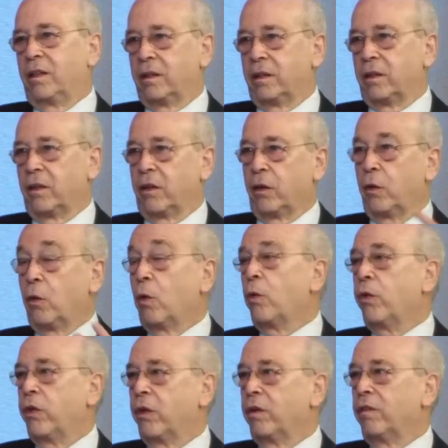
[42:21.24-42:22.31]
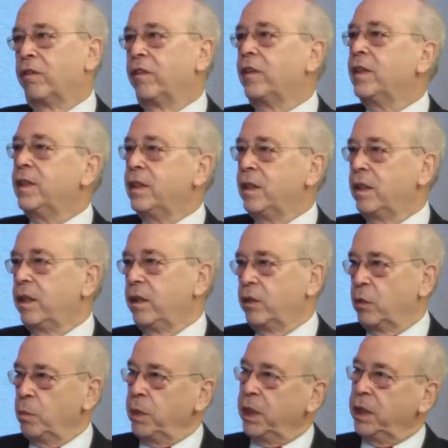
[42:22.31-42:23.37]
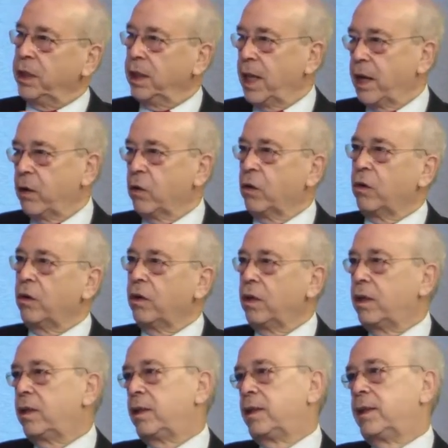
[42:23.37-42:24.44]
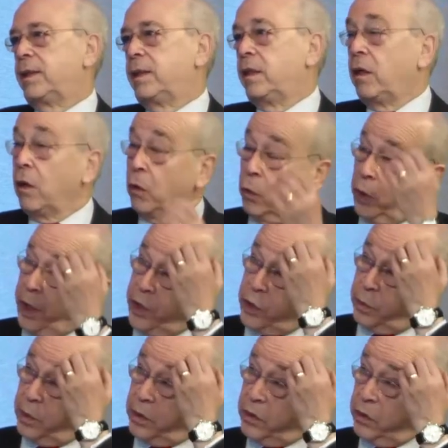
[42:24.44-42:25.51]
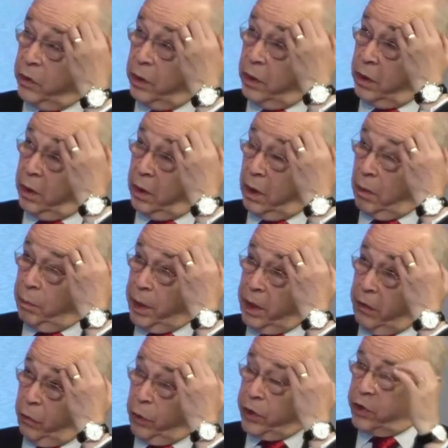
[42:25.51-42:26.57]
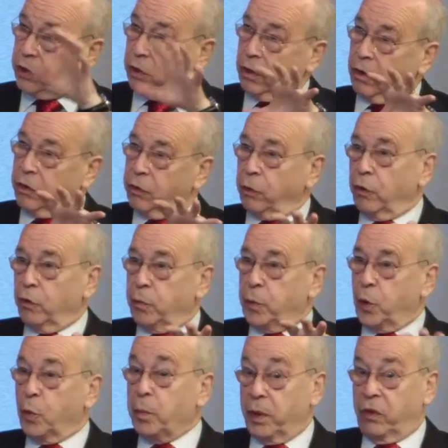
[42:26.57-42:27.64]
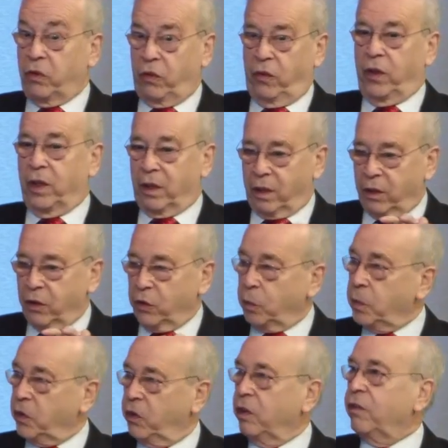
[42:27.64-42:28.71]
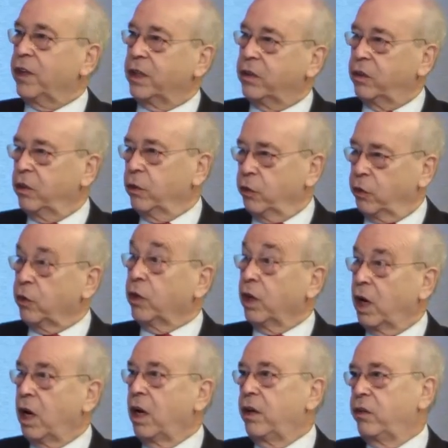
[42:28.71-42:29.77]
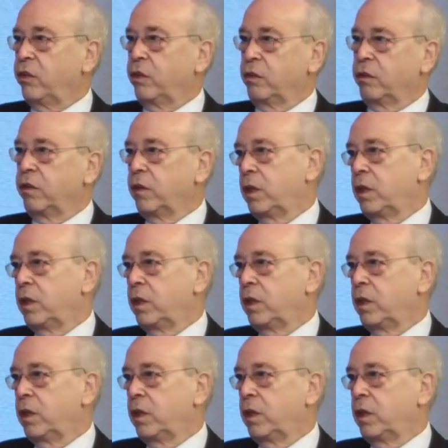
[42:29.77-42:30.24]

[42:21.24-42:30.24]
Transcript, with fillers: uh, the growth of these minilateral uh, arrangements, many of which are sort of purpose fit, they're specific to certain kinds of